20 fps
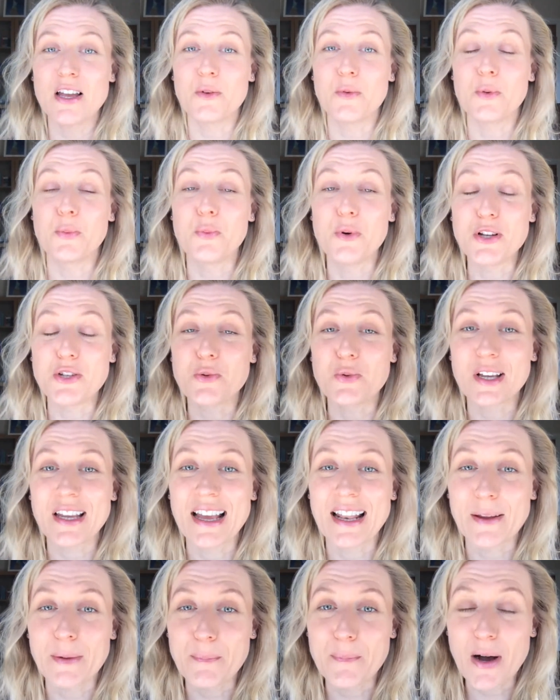with which we
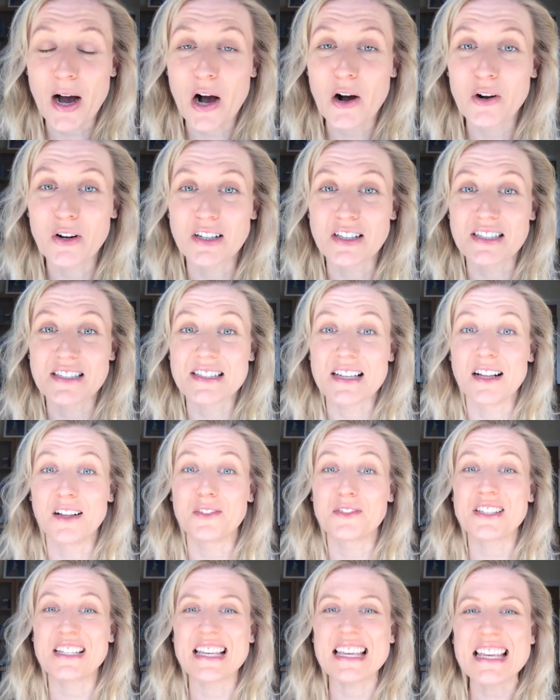can empower ourselves